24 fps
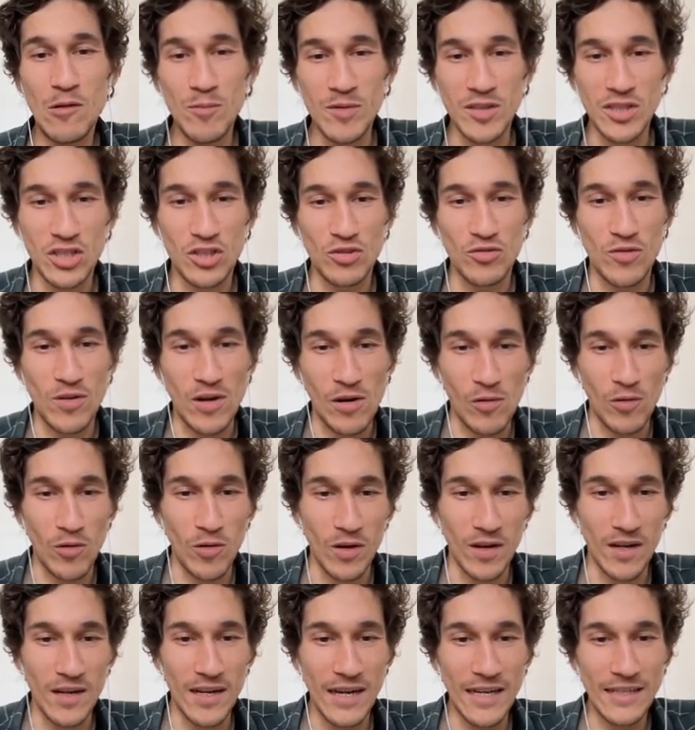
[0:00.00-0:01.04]
am I
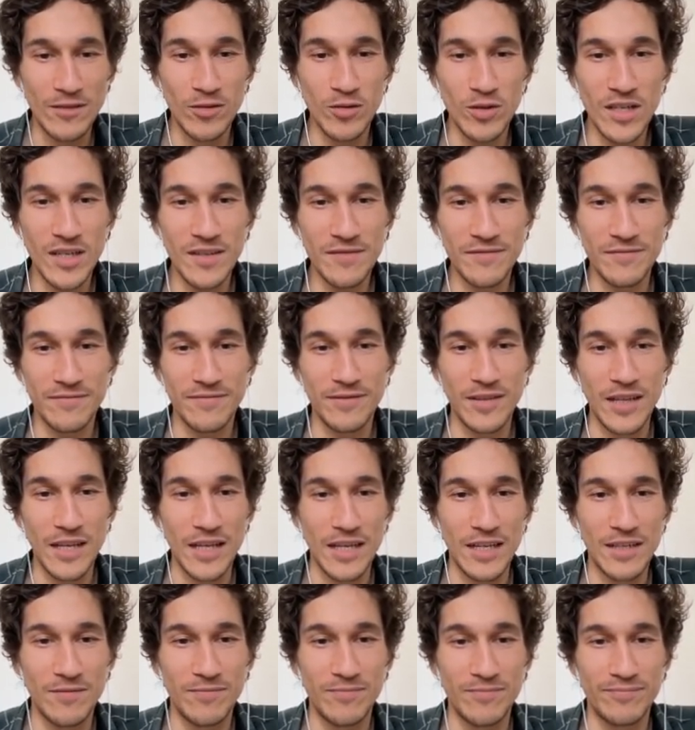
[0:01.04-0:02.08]
strong? I don't have,
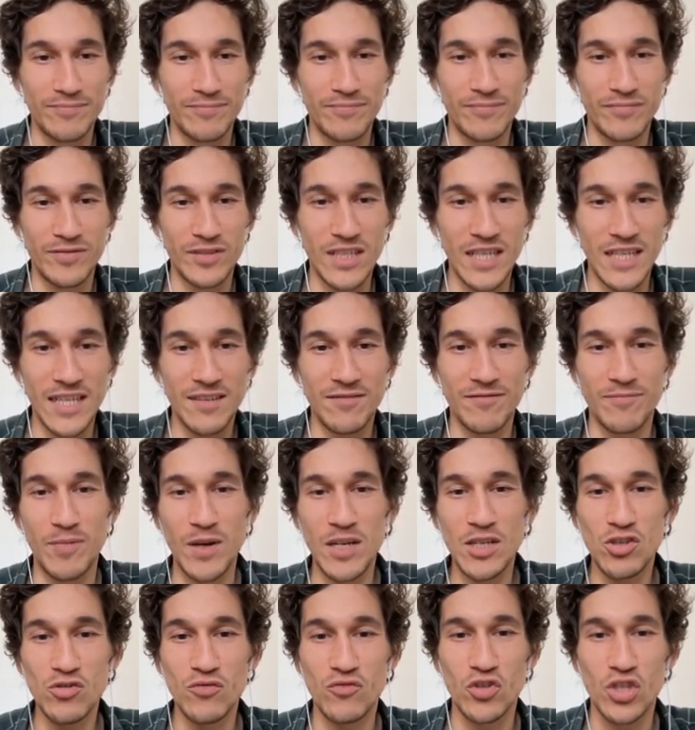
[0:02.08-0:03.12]
like... I have a
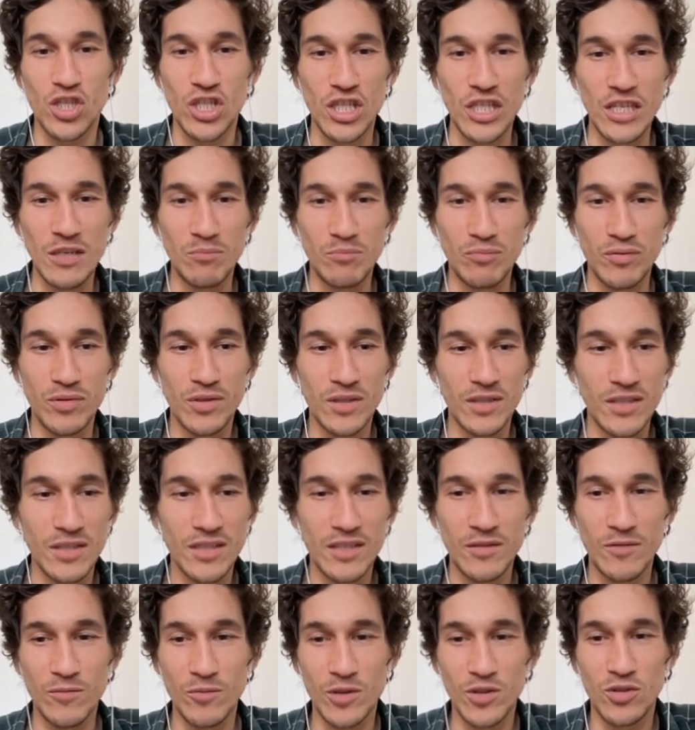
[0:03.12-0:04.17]
bunch of sheep.
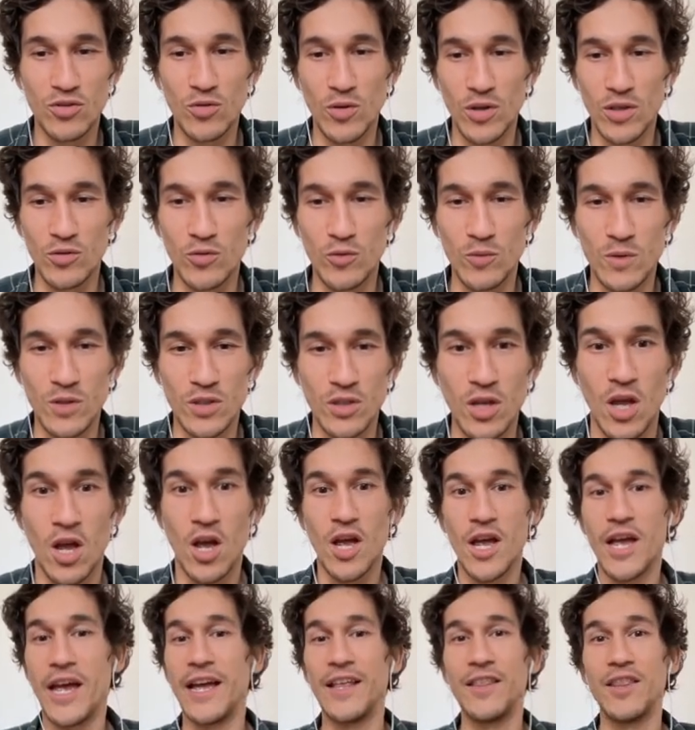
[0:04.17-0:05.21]
What do I do with it?
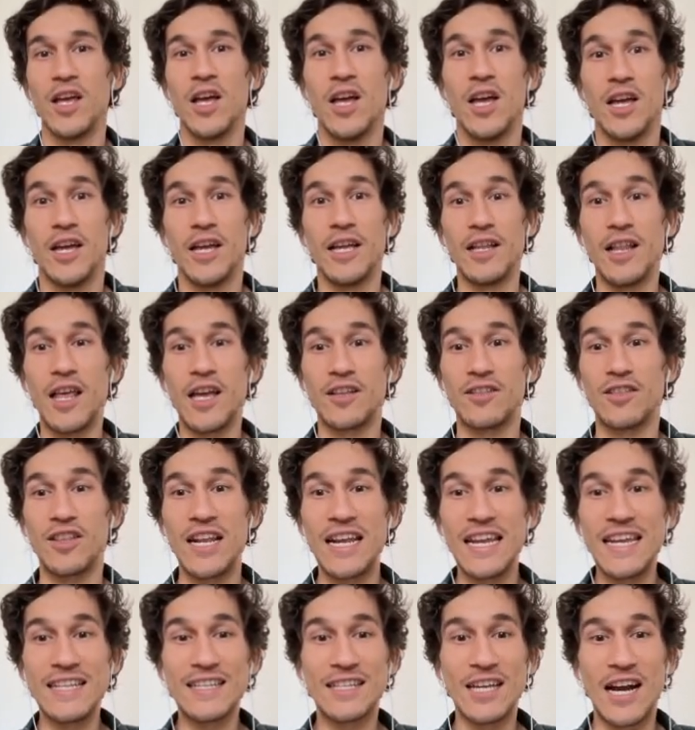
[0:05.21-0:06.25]
And it, like
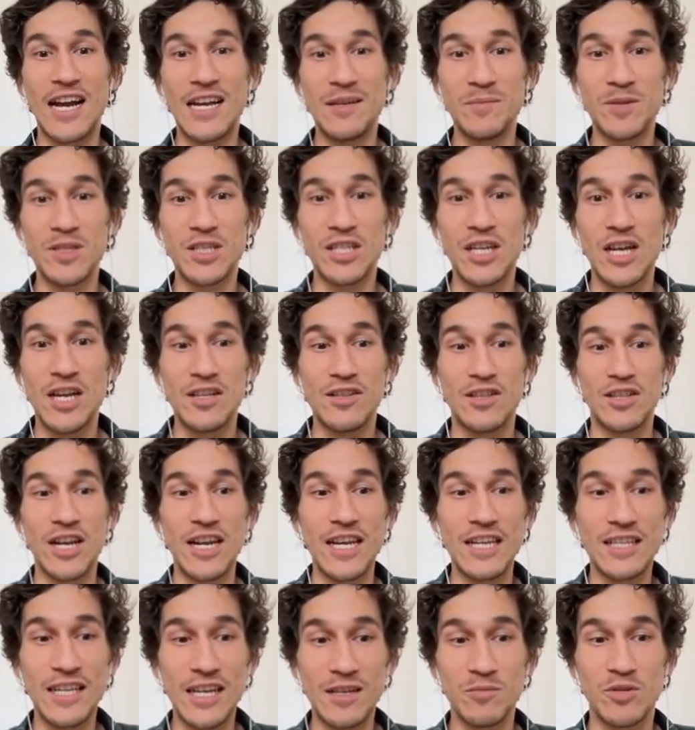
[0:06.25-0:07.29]
three times
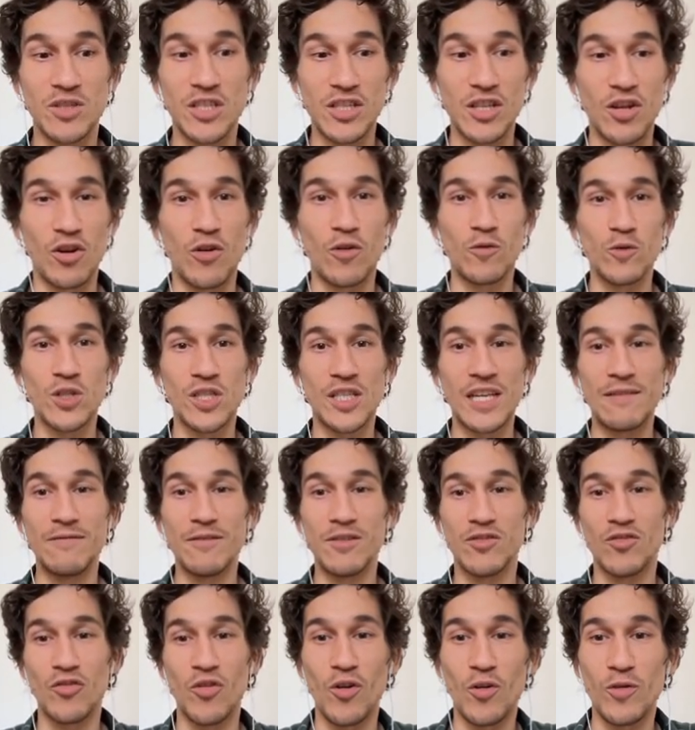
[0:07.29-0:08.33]
in a row,
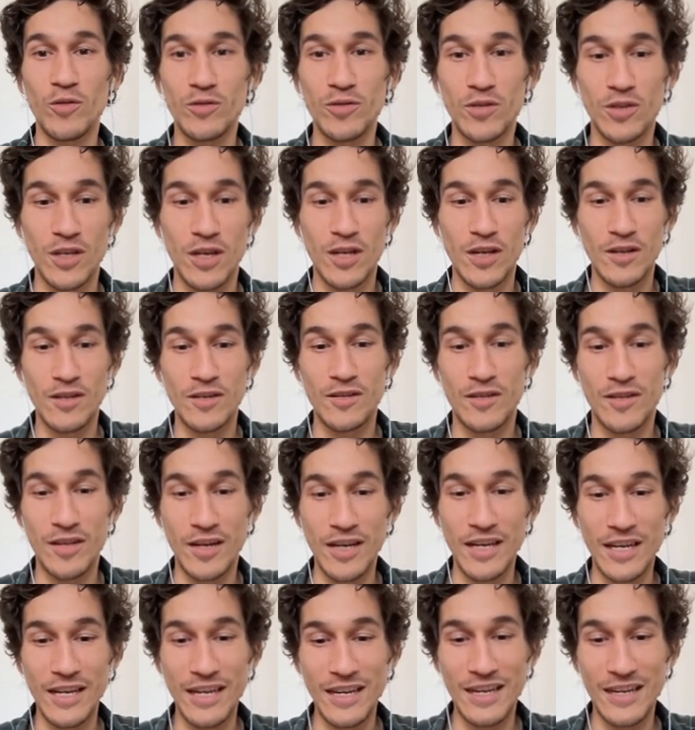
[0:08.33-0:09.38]
7 rolled,
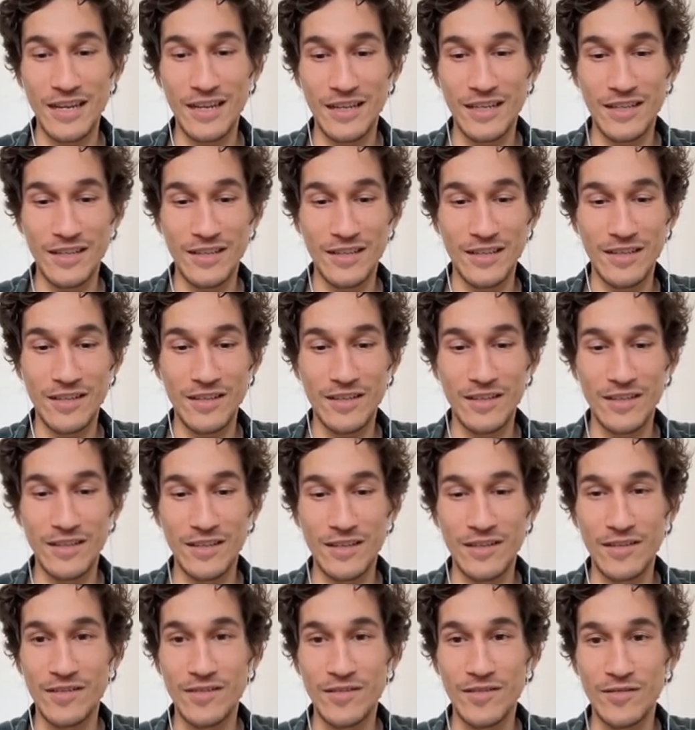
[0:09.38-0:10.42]
3
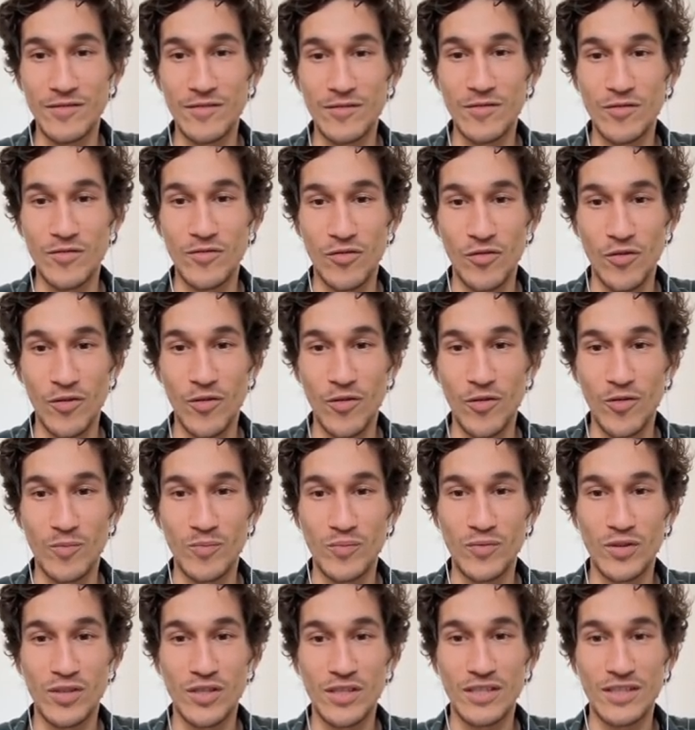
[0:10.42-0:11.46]

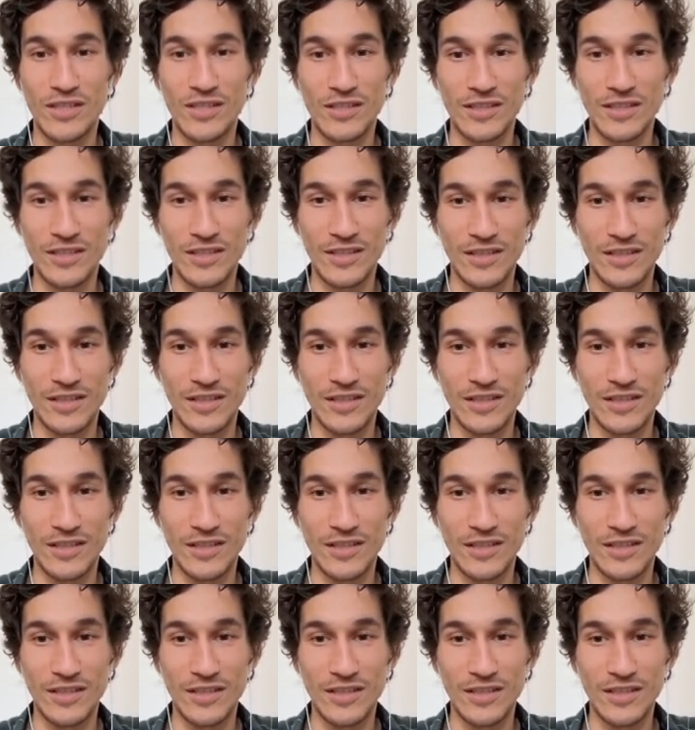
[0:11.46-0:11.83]
robes